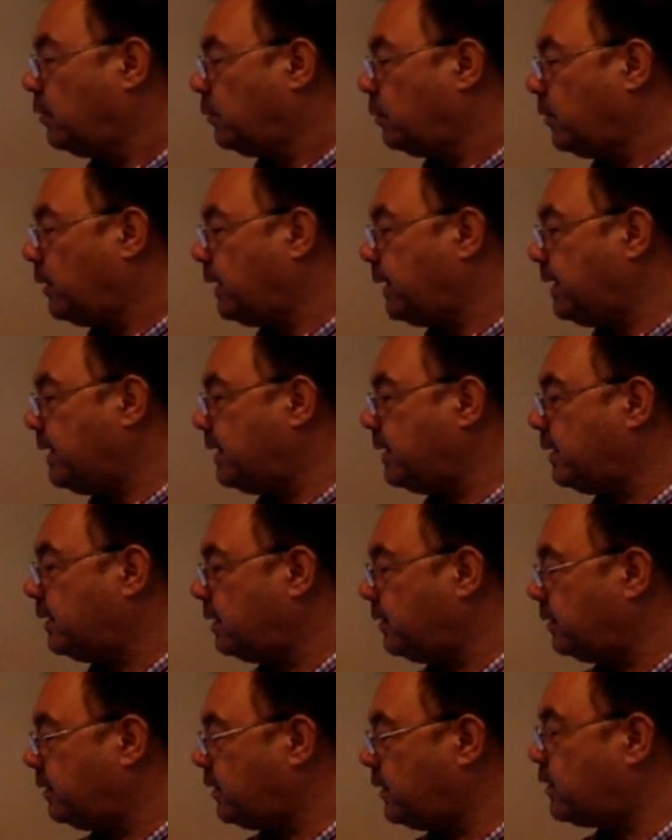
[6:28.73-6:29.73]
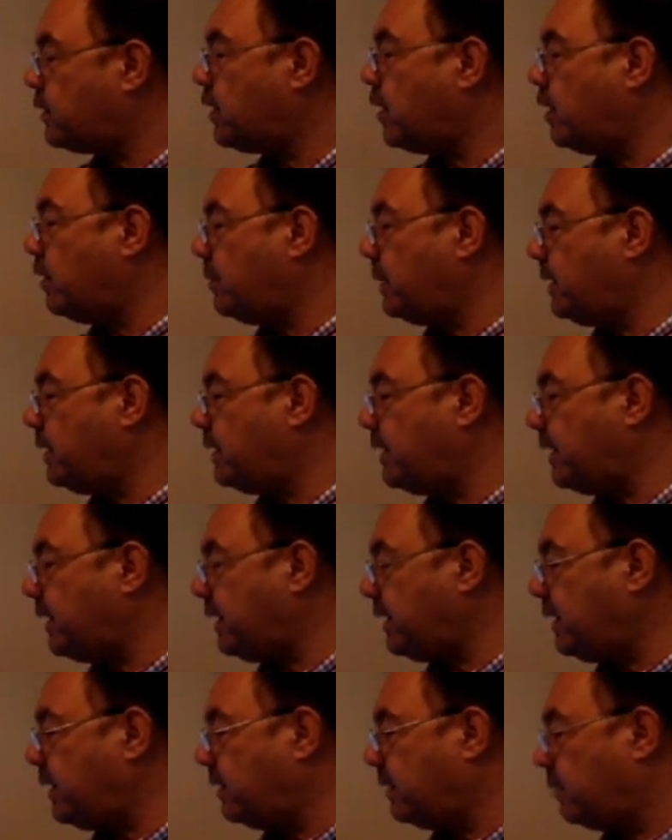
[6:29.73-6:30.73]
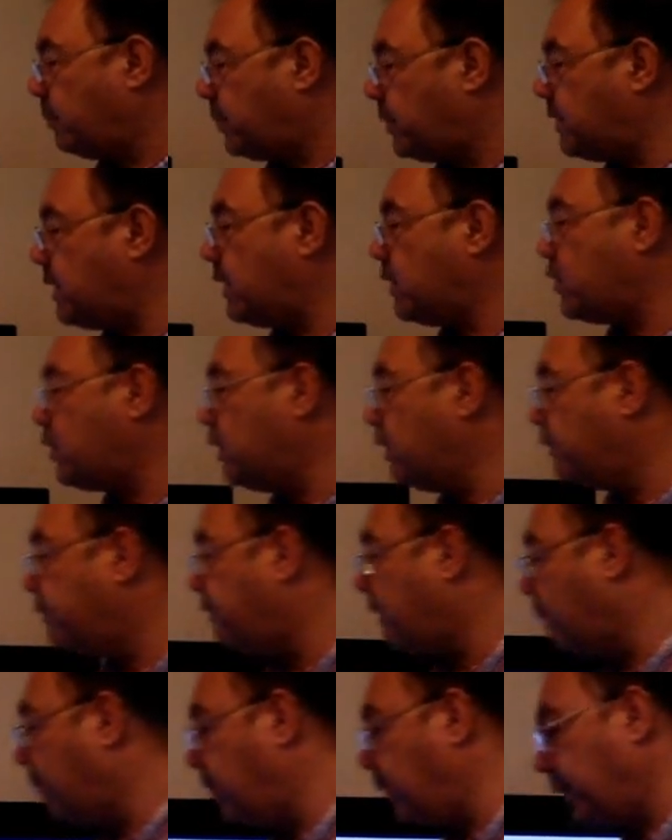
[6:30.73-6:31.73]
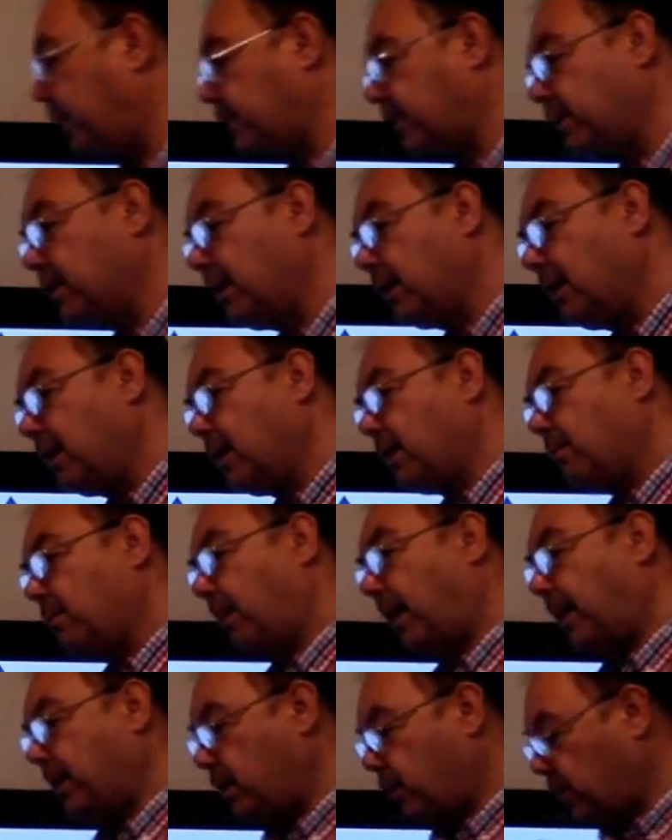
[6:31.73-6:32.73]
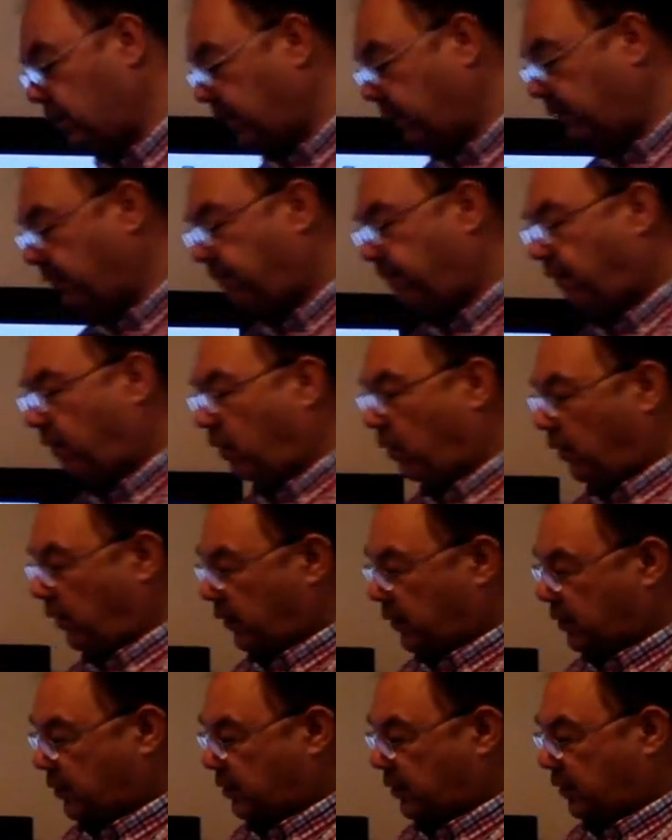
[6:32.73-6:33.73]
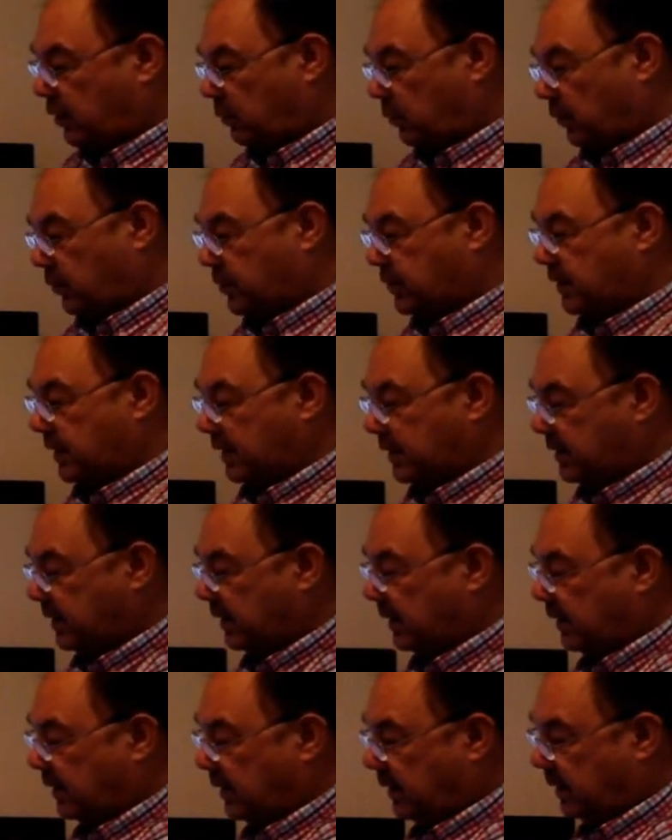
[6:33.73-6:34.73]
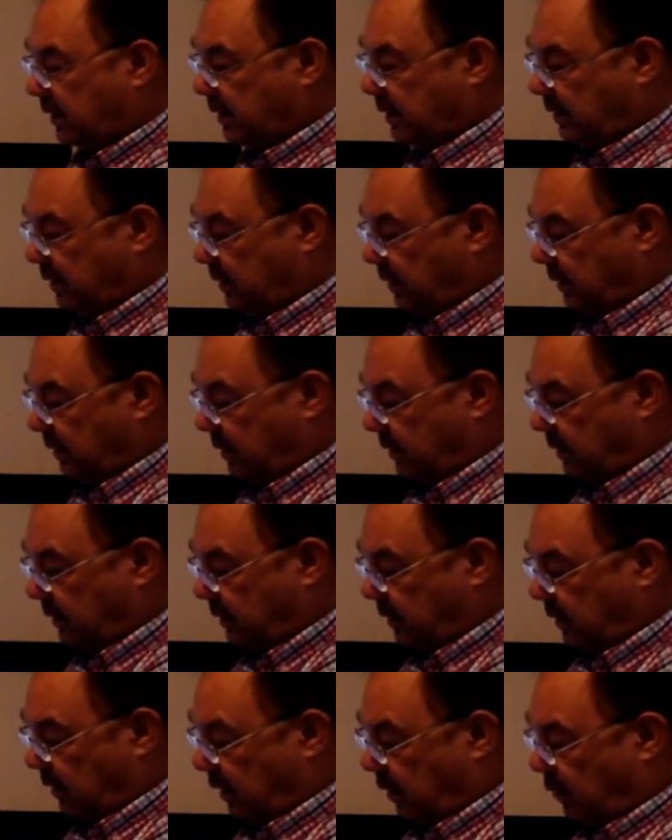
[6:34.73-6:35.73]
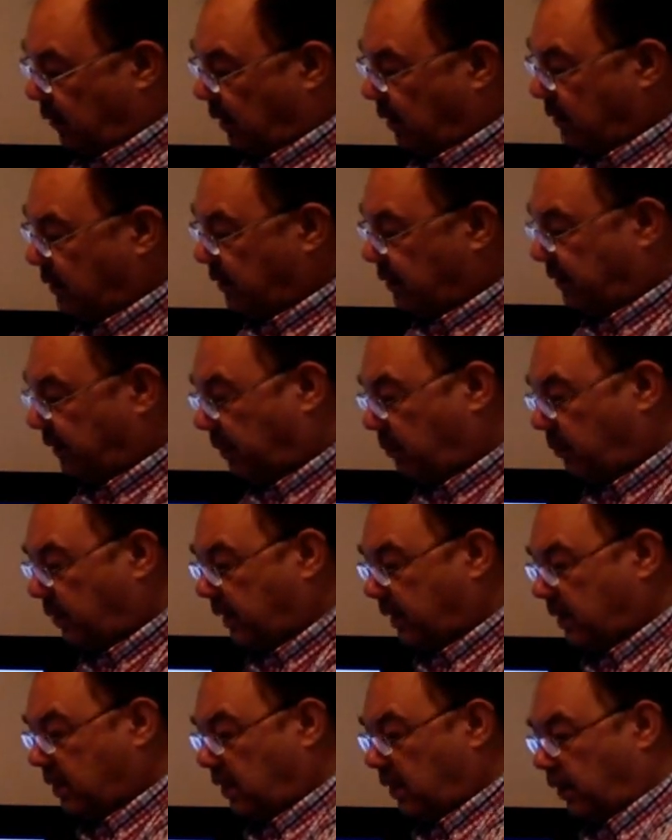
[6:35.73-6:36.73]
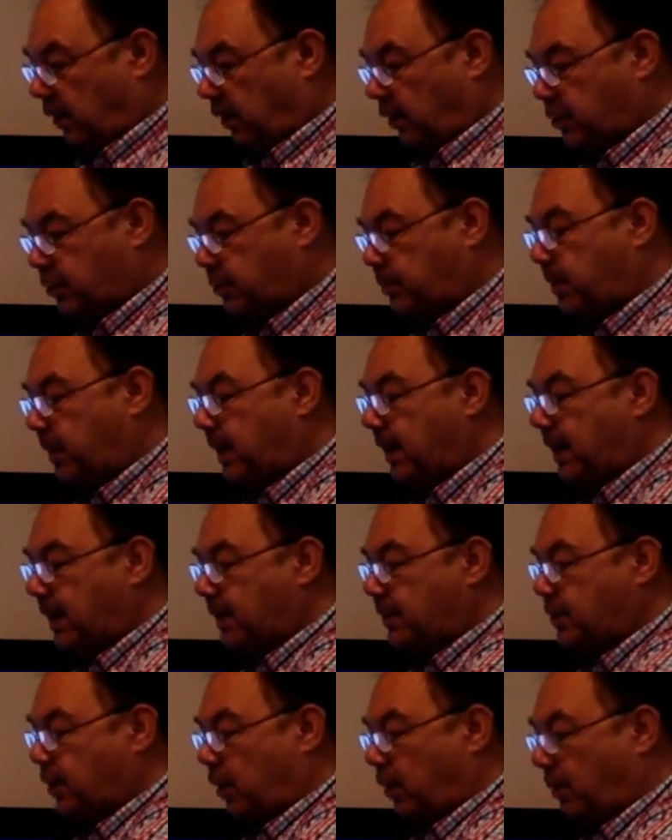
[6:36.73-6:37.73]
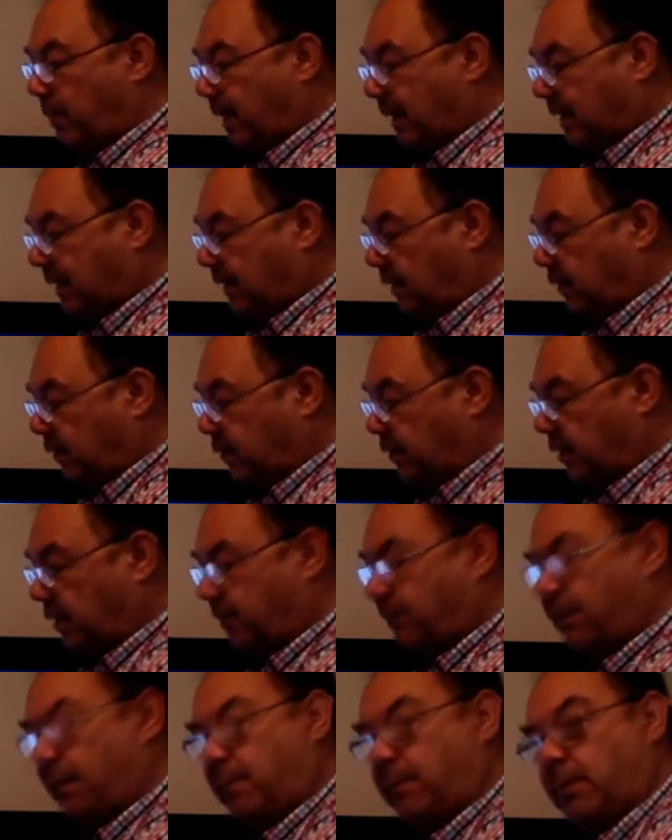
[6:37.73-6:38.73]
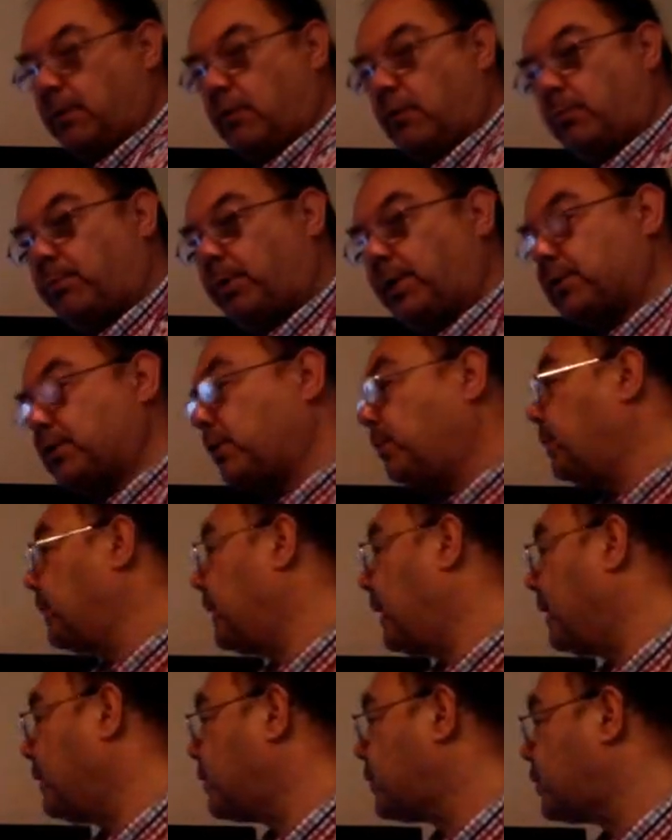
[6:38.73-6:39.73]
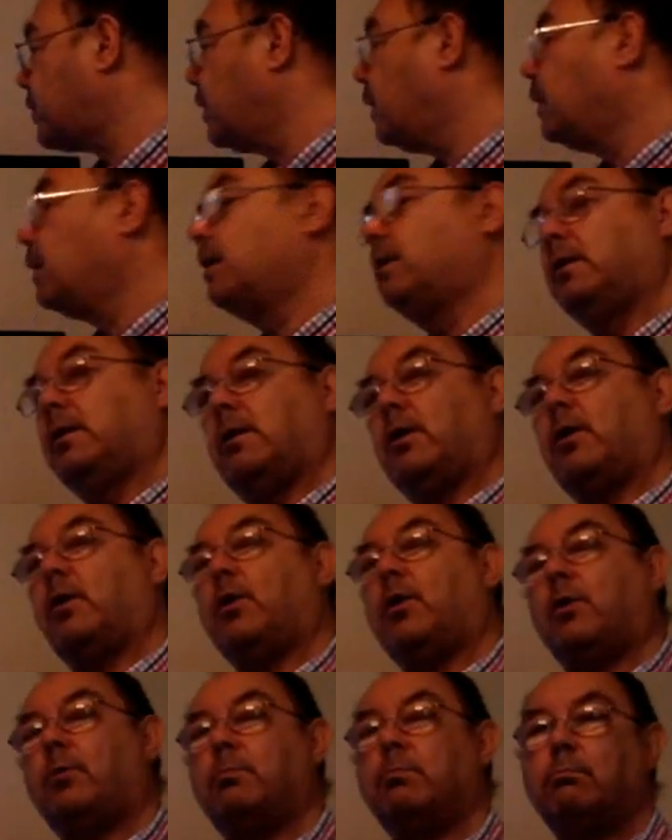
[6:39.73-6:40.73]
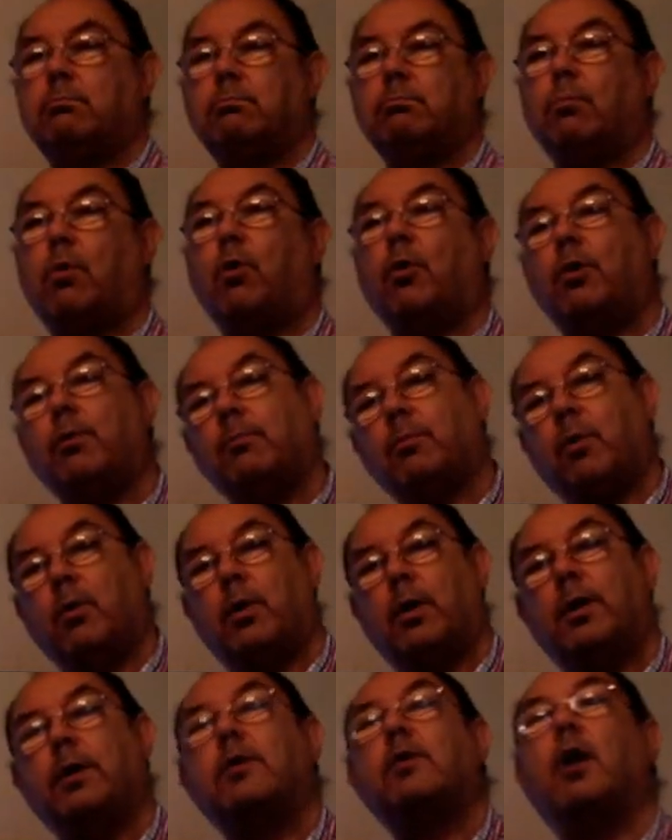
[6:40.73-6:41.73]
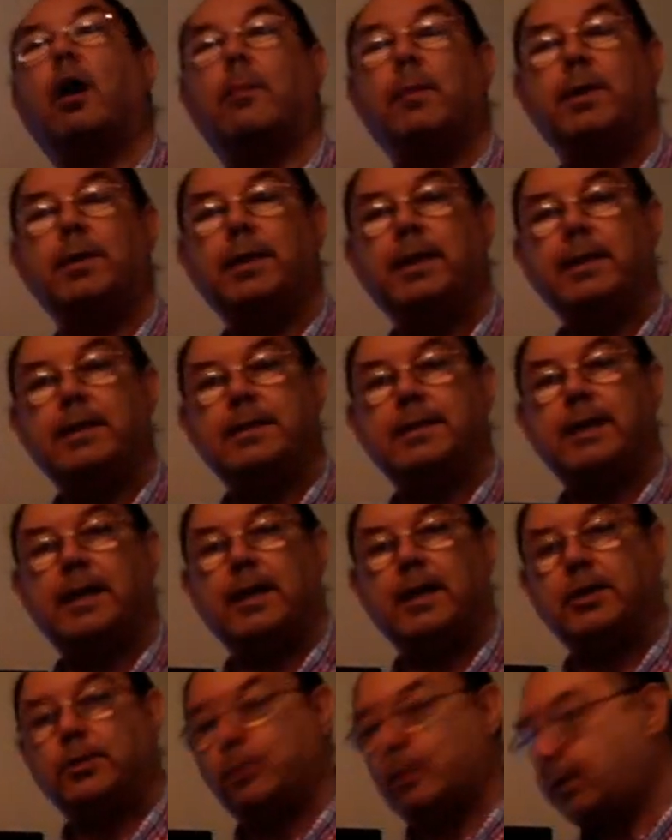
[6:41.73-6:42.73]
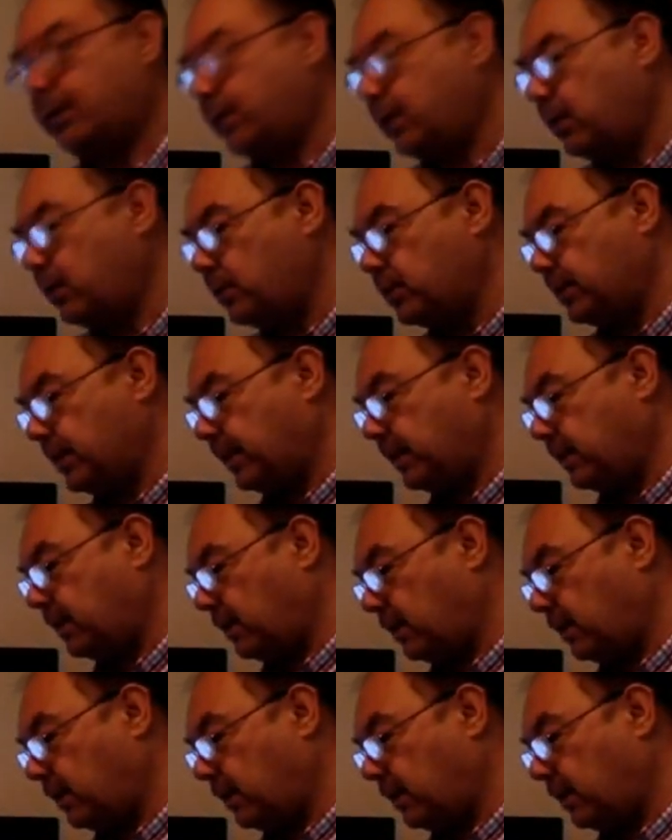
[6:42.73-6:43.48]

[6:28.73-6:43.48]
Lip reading: We determine the position of fabrics by using forks that will sit around the fabric, or spades or paddles that the fabric will press up against, or more and more common these days we're using